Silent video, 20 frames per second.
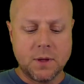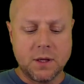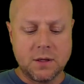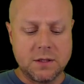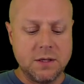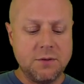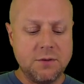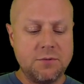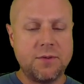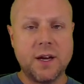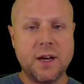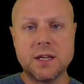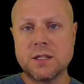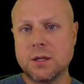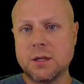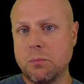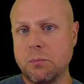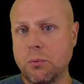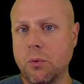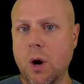defects,
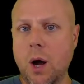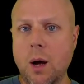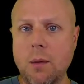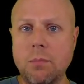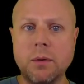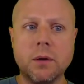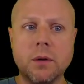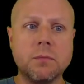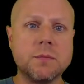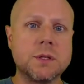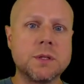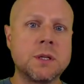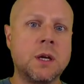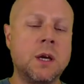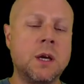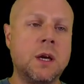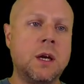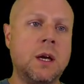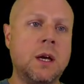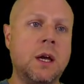problems,
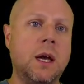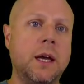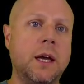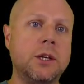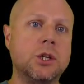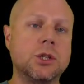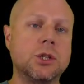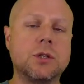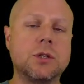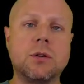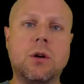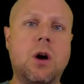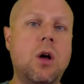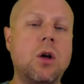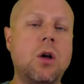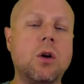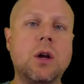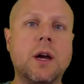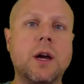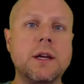and just
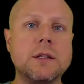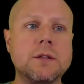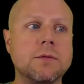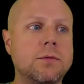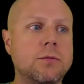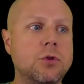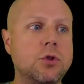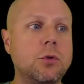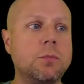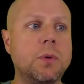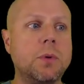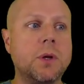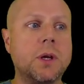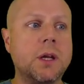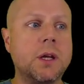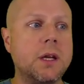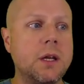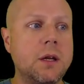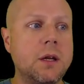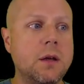all kinds of
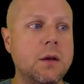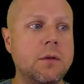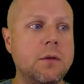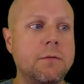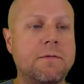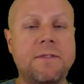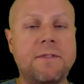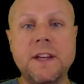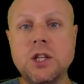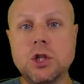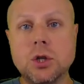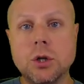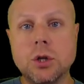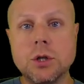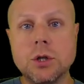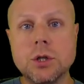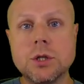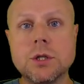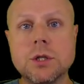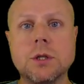duplicate
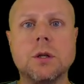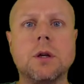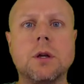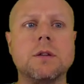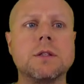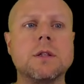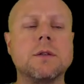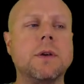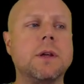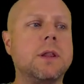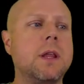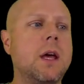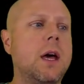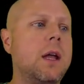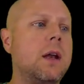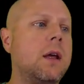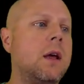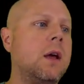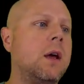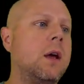features and stuff like
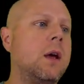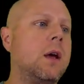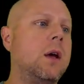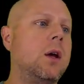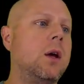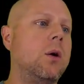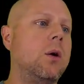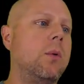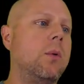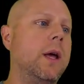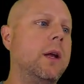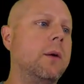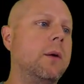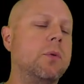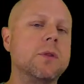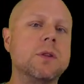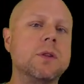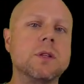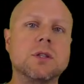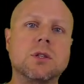that, we end up
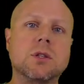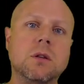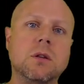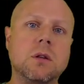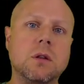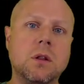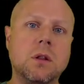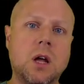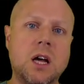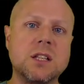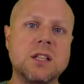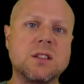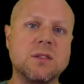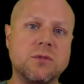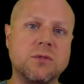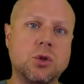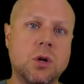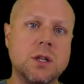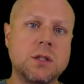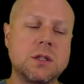with this loss
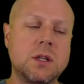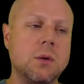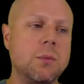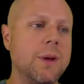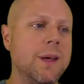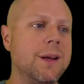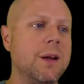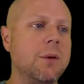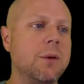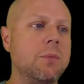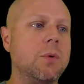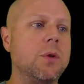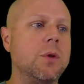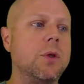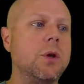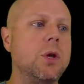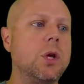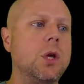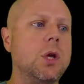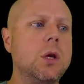of trust, and we end up
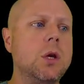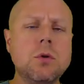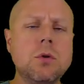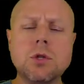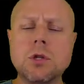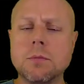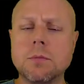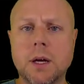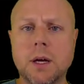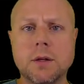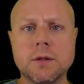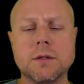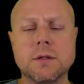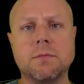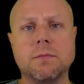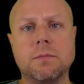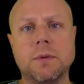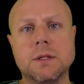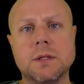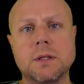with huge amounts
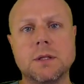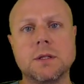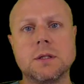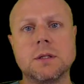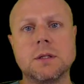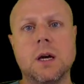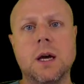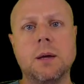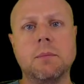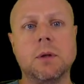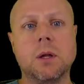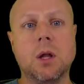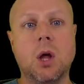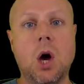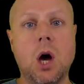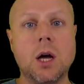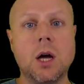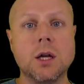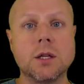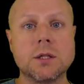of business time
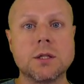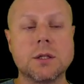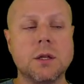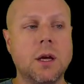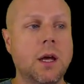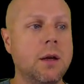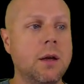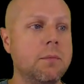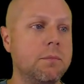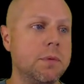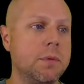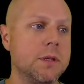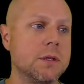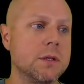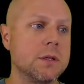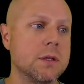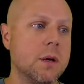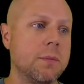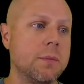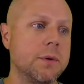lost and
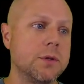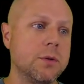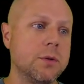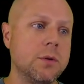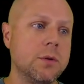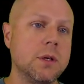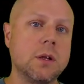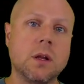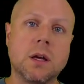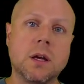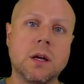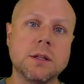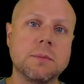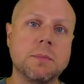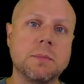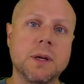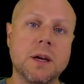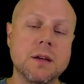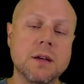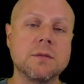business opportunity lost
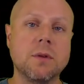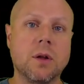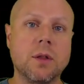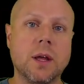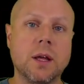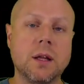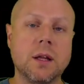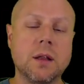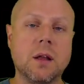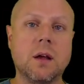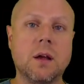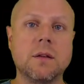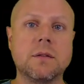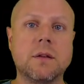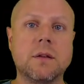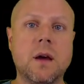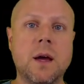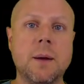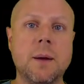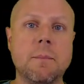because of all that lost
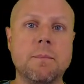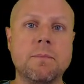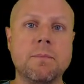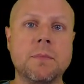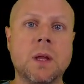time.